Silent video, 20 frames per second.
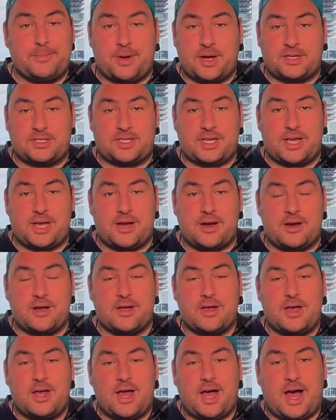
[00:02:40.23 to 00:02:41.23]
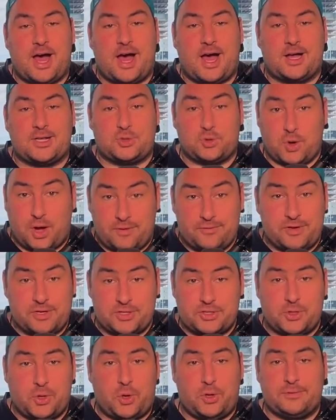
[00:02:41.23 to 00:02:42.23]
bucks a year, uh, twelve
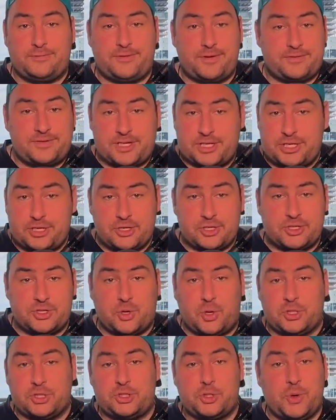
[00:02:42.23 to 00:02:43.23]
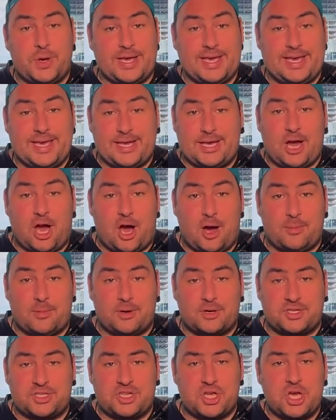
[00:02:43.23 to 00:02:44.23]
years old, fifteen years old, doing
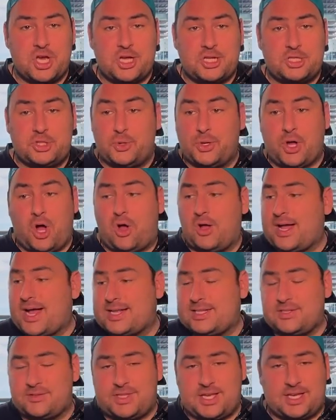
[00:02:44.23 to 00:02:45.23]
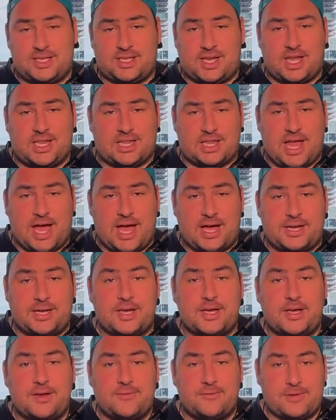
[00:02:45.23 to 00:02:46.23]
e-commerce, doing all kinds of things online
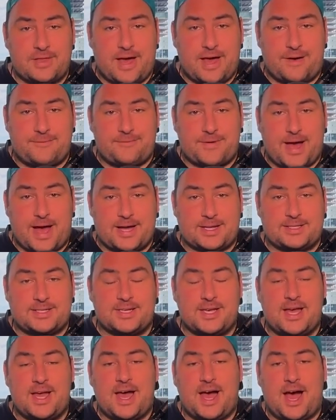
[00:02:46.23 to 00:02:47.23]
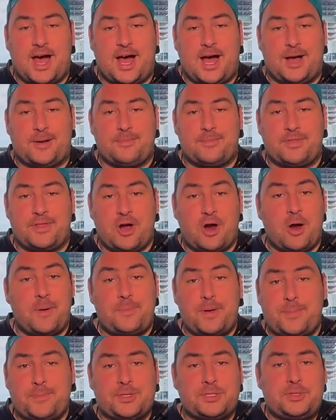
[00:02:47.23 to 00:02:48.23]
for that fact. Um, there are
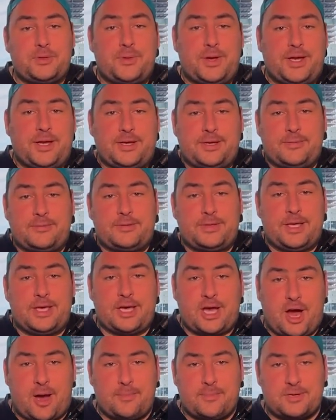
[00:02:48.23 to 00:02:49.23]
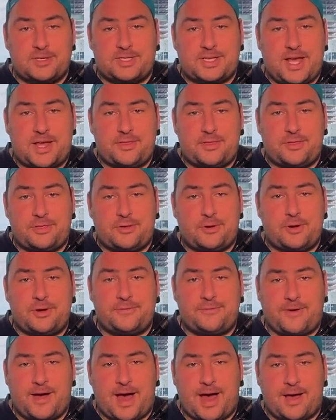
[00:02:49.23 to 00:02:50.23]
people doing e-commerce at
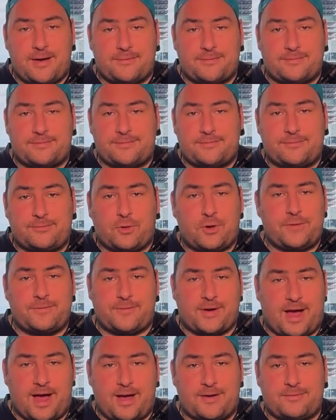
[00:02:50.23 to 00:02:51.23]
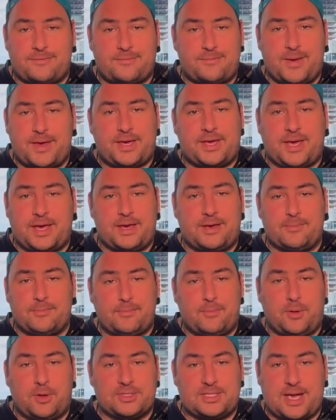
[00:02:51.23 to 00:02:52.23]
thirty-five, forty-five, making
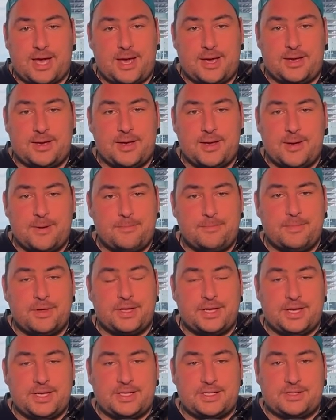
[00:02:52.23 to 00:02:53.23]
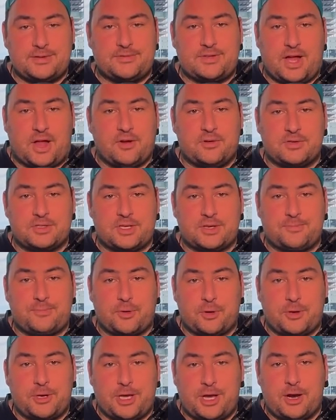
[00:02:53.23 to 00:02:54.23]
multi-millions of dollars
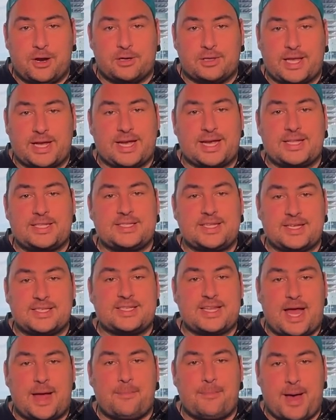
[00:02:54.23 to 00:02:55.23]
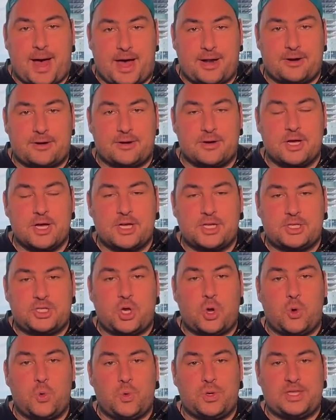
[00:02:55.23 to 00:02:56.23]
per year. Like it does not matter.
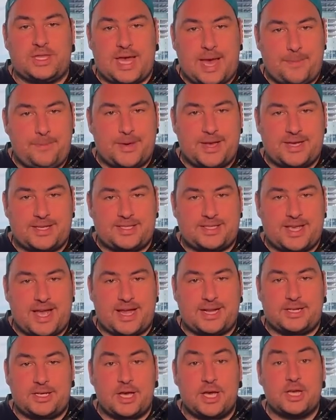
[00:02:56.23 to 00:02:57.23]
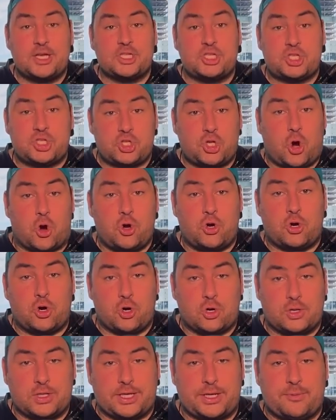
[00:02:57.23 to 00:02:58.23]
So with that being said, start
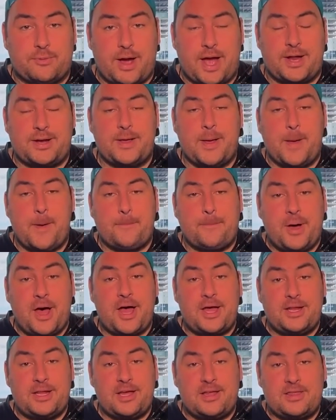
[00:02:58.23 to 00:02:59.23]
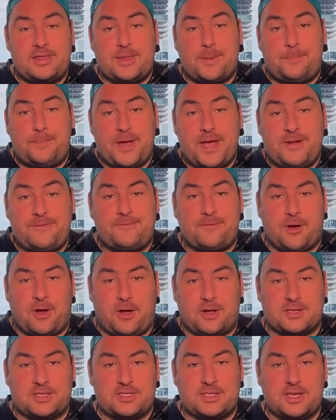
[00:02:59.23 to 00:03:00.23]
early, right? But the
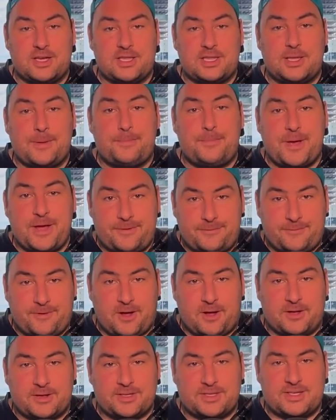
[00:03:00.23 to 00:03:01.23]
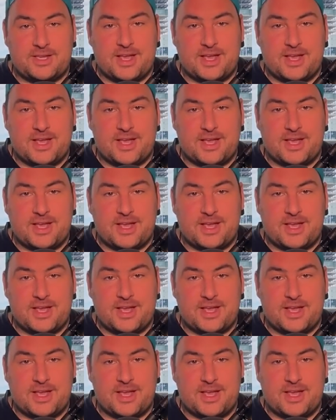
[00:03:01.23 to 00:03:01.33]
pitfalls, the pitfalls